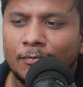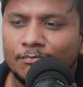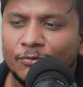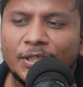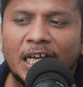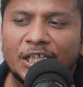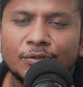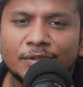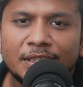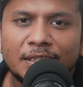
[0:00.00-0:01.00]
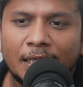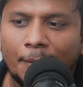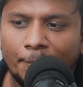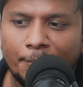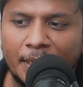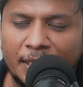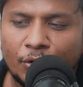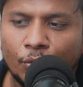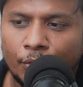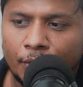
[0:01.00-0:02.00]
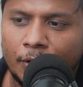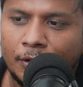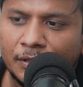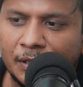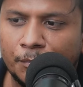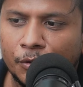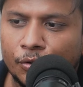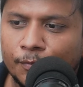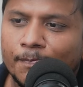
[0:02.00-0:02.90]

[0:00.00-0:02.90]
we are using a mid-core CPU.